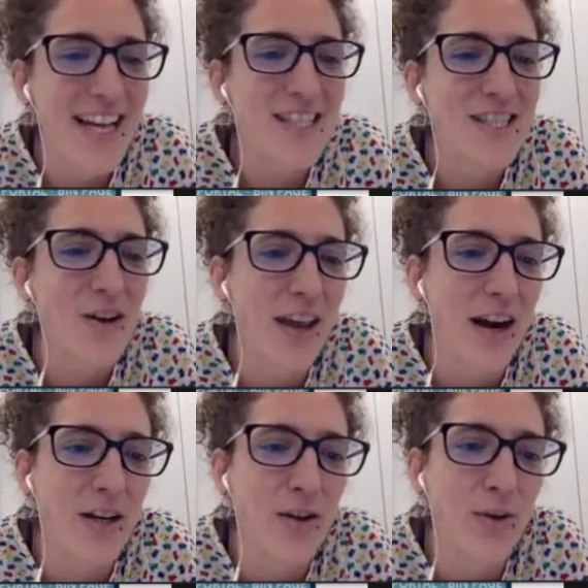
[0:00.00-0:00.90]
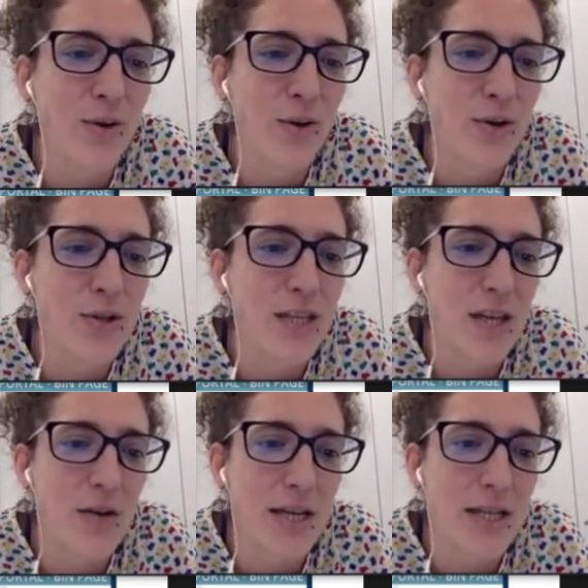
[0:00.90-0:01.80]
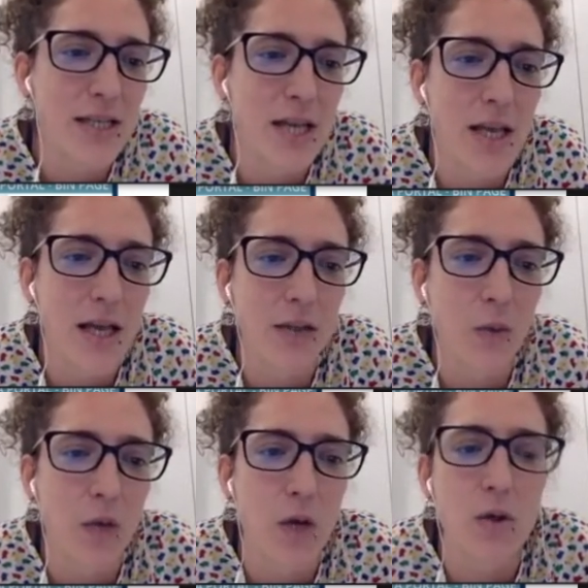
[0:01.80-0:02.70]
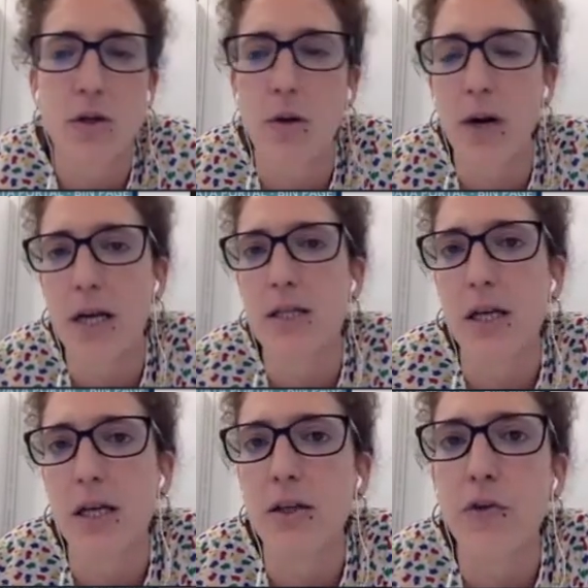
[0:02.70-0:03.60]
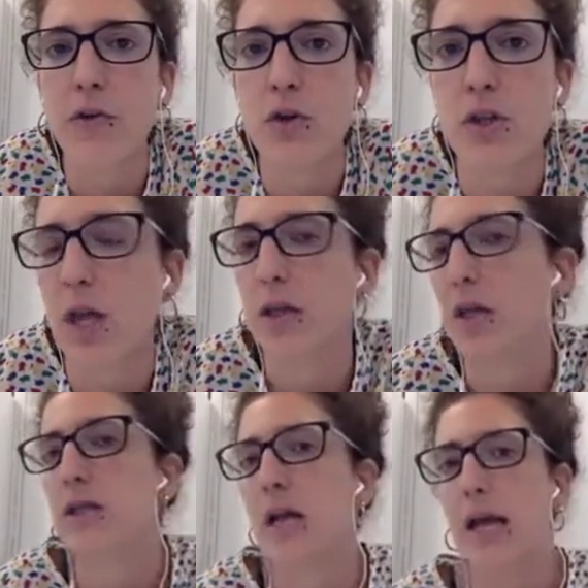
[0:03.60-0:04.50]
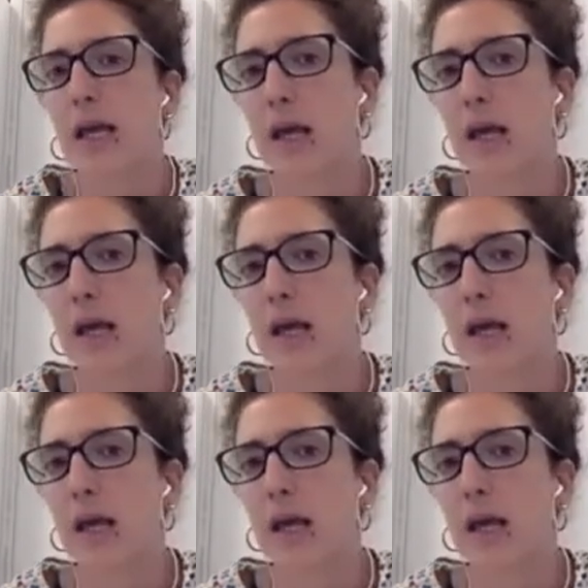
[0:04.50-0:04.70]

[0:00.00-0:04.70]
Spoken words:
So here you can see that we use normally a centrifuge that is like